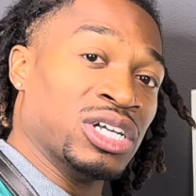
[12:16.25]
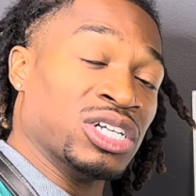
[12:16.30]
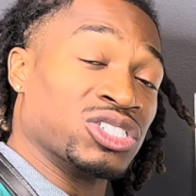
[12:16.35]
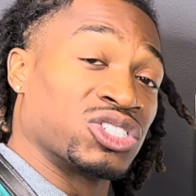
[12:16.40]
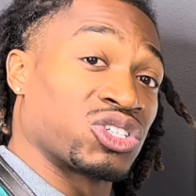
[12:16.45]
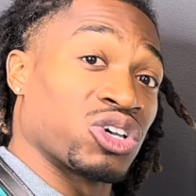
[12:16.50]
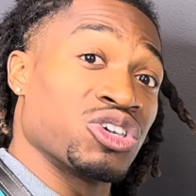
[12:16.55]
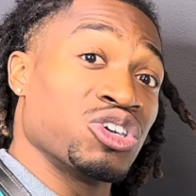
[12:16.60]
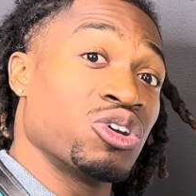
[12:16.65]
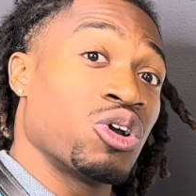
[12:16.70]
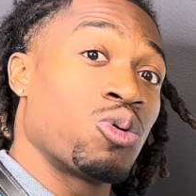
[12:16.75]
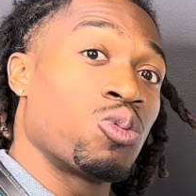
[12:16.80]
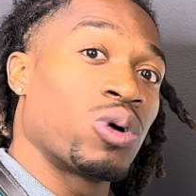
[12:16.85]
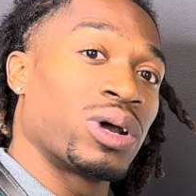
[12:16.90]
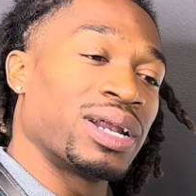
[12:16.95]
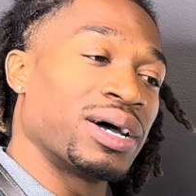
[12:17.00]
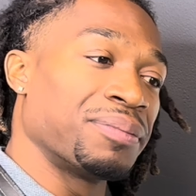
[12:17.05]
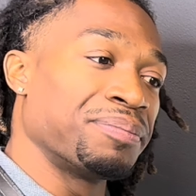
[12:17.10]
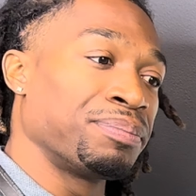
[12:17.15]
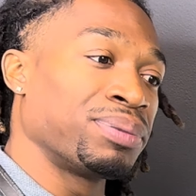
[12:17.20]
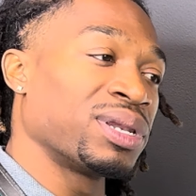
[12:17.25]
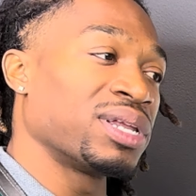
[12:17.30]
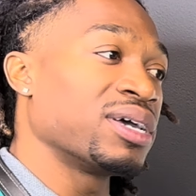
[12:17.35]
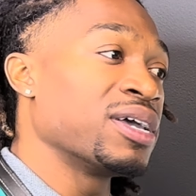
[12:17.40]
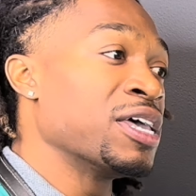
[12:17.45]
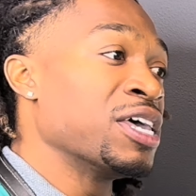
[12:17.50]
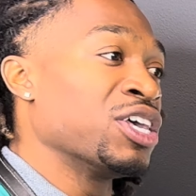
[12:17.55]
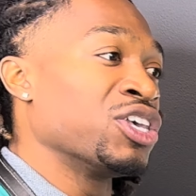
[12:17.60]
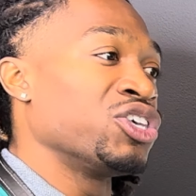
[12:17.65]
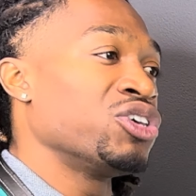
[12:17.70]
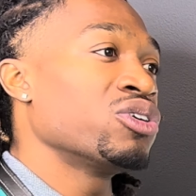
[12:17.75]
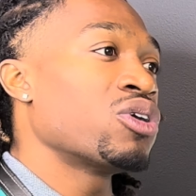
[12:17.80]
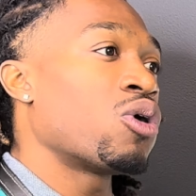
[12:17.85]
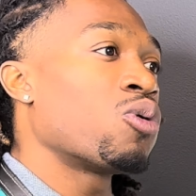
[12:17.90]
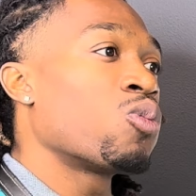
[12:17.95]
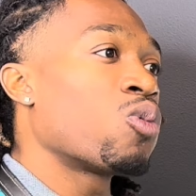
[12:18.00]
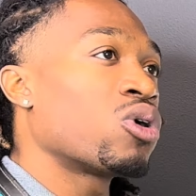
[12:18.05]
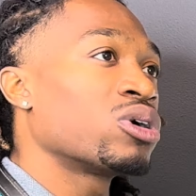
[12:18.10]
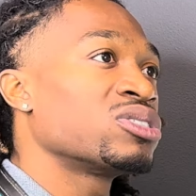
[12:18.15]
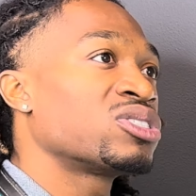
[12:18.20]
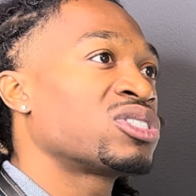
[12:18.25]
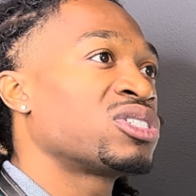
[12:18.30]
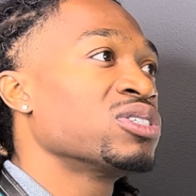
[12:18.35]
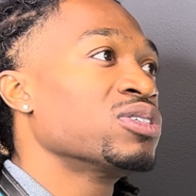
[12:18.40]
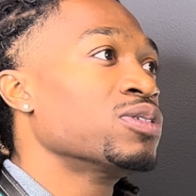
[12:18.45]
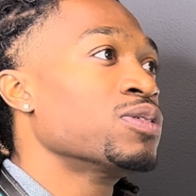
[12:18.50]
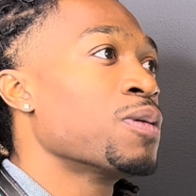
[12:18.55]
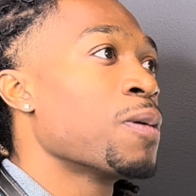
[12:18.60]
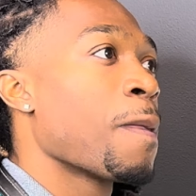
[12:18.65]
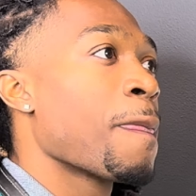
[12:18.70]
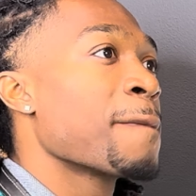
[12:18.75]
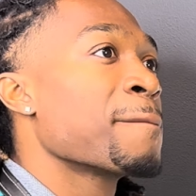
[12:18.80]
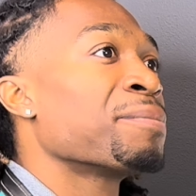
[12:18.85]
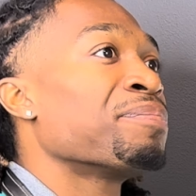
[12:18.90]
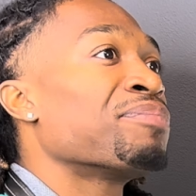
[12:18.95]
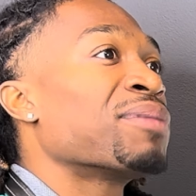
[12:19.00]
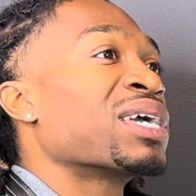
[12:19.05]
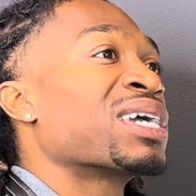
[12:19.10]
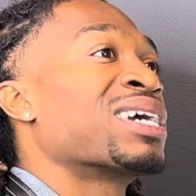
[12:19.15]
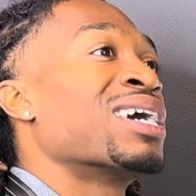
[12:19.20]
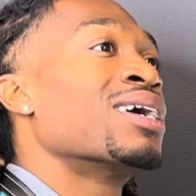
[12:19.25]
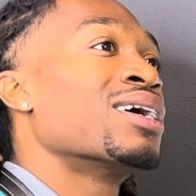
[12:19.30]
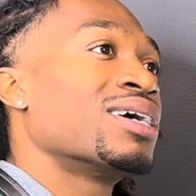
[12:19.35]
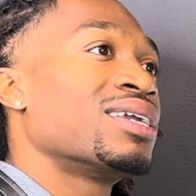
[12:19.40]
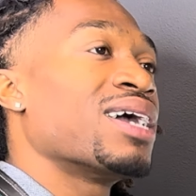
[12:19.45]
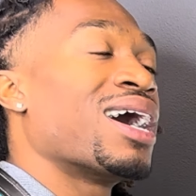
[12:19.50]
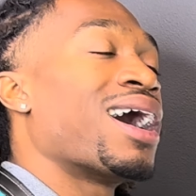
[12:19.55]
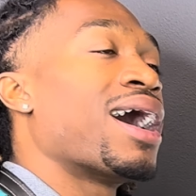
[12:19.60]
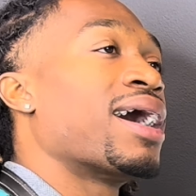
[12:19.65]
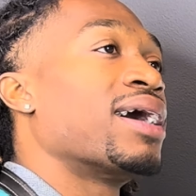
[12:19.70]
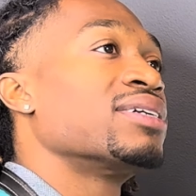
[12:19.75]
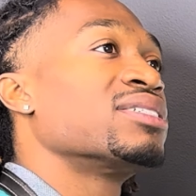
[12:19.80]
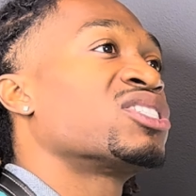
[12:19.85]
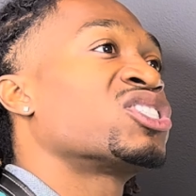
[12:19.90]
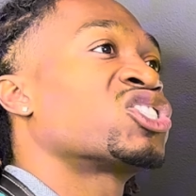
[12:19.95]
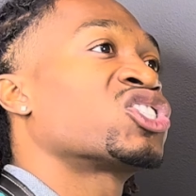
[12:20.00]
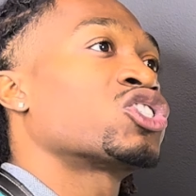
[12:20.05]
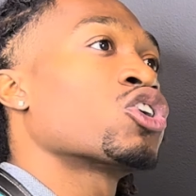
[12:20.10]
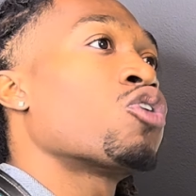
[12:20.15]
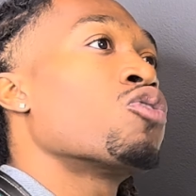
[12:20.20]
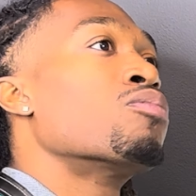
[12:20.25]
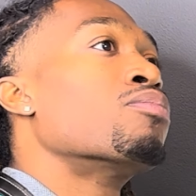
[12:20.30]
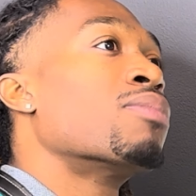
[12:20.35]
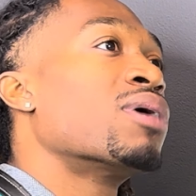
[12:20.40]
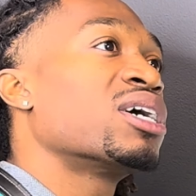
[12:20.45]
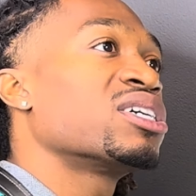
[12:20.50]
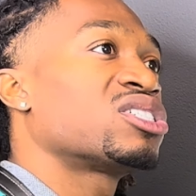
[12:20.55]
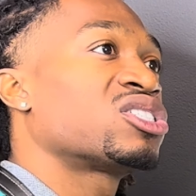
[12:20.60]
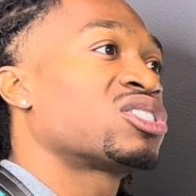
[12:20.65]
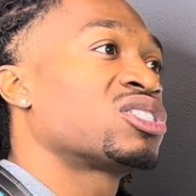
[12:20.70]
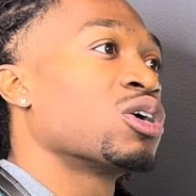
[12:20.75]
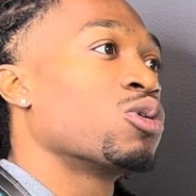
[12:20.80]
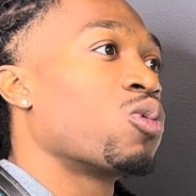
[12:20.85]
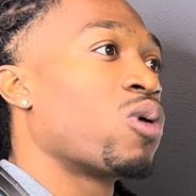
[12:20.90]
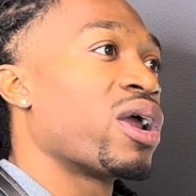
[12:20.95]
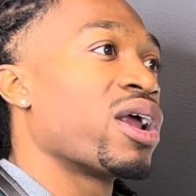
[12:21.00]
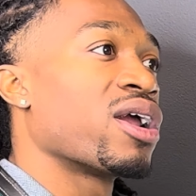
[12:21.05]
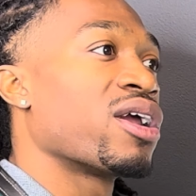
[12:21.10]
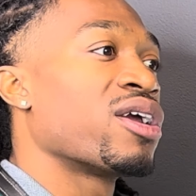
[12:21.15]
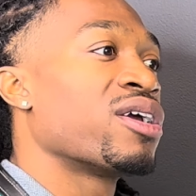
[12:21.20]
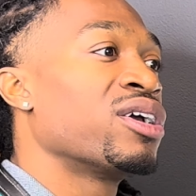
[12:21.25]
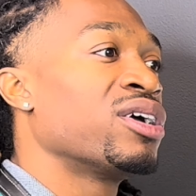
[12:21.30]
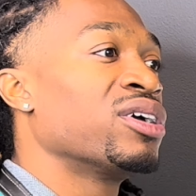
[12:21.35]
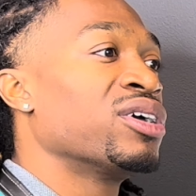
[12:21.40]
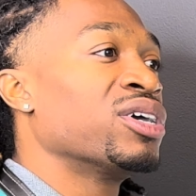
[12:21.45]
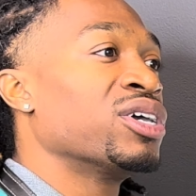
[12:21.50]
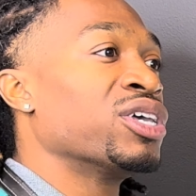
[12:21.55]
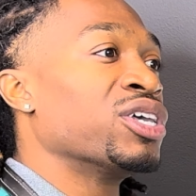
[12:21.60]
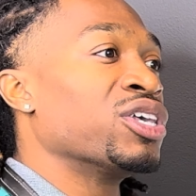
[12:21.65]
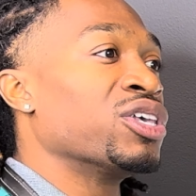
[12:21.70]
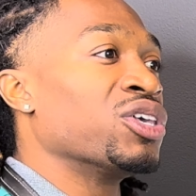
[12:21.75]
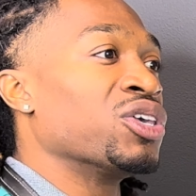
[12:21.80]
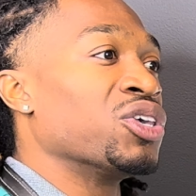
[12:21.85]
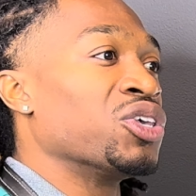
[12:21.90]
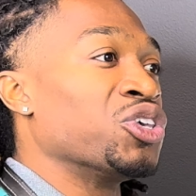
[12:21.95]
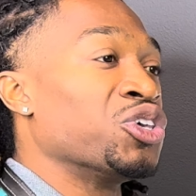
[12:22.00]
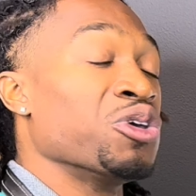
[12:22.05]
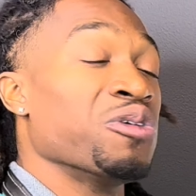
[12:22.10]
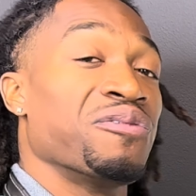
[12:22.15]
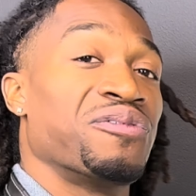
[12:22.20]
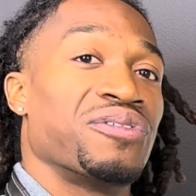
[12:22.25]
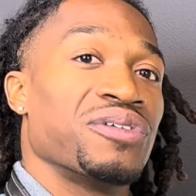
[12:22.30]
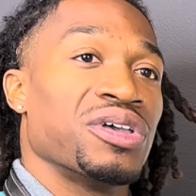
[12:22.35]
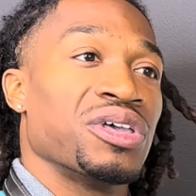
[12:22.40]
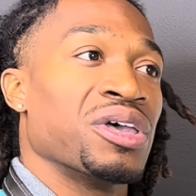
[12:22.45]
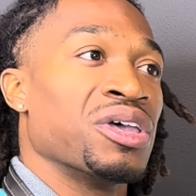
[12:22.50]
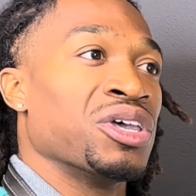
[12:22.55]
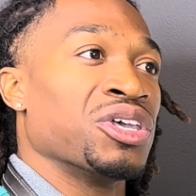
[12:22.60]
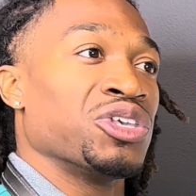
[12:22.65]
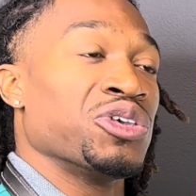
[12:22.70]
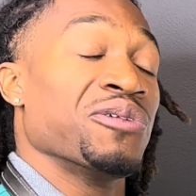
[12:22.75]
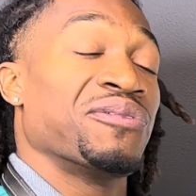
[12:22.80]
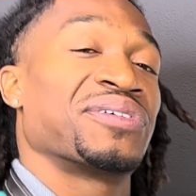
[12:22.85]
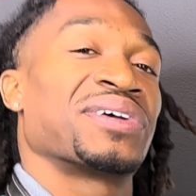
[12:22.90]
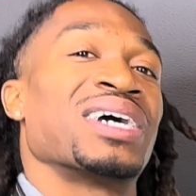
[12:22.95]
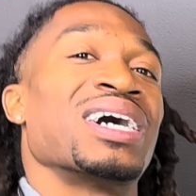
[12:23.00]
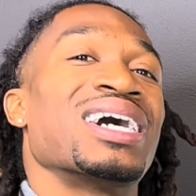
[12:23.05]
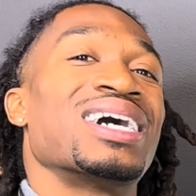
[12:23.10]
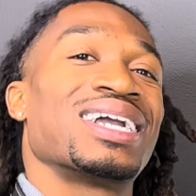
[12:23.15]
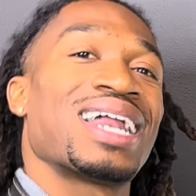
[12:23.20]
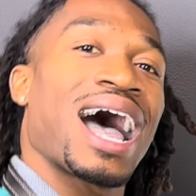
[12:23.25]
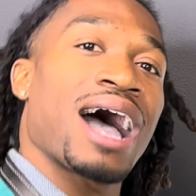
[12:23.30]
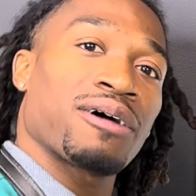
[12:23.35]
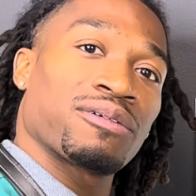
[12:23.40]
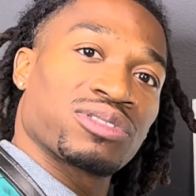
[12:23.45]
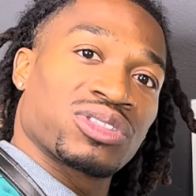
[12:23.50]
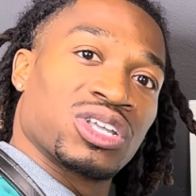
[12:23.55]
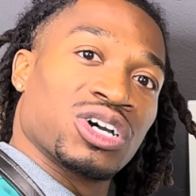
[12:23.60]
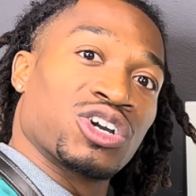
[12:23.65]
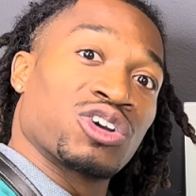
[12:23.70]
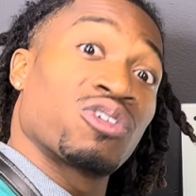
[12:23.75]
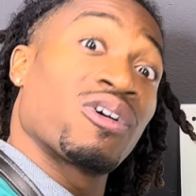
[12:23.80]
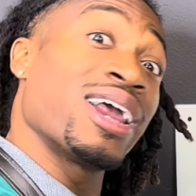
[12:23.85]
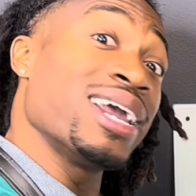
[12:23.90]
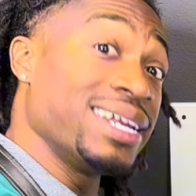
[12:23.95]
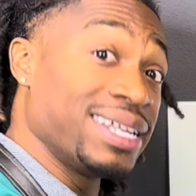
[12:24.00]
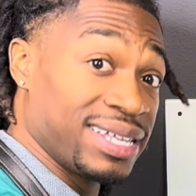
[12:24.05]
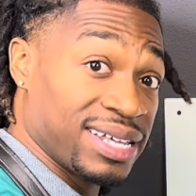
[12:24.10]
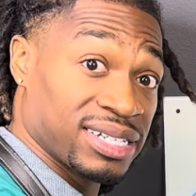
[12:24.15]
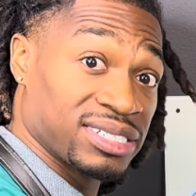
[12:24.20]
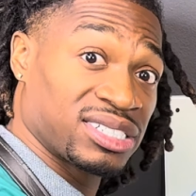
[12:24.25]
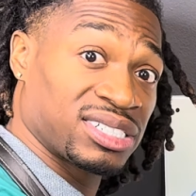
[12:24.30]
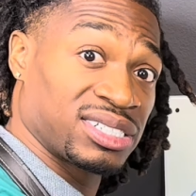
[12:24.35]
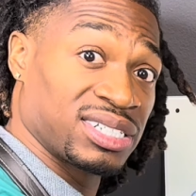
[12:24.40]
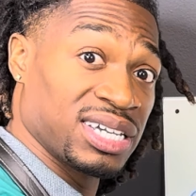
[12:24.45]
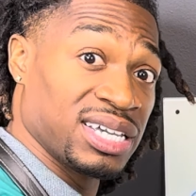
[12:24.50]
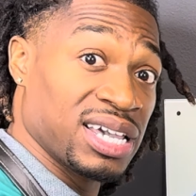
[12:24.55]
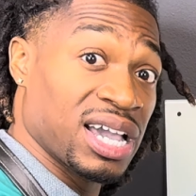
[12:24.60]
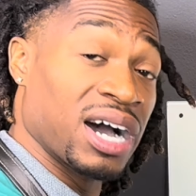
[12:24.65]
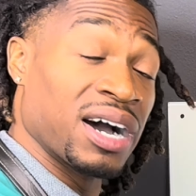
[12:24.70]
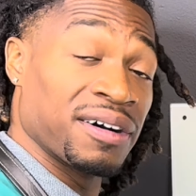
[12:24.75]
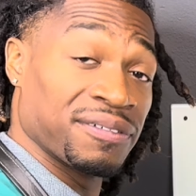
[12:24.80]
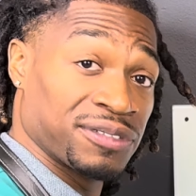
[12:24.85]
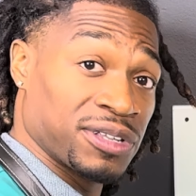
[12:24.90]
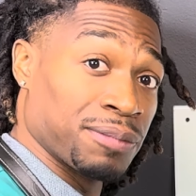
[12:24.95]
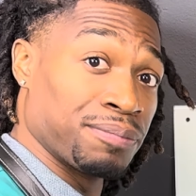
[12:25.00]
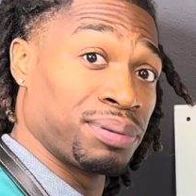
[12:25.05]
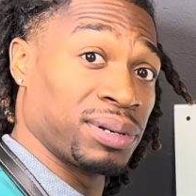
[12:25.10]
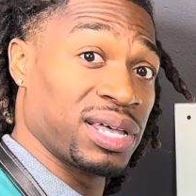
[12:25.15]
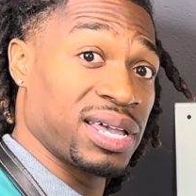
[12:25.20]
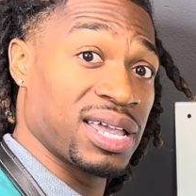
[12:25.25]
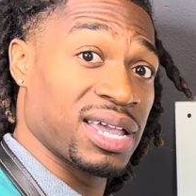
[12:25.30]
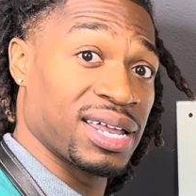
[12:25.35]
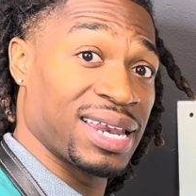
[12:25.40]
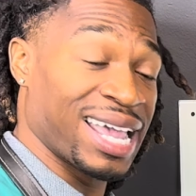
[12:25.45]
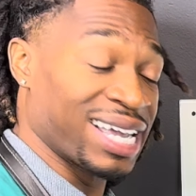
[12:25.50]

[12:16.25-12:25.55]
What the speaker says: So you don't want to cut so much to where you've cut out the gradiency of the blend.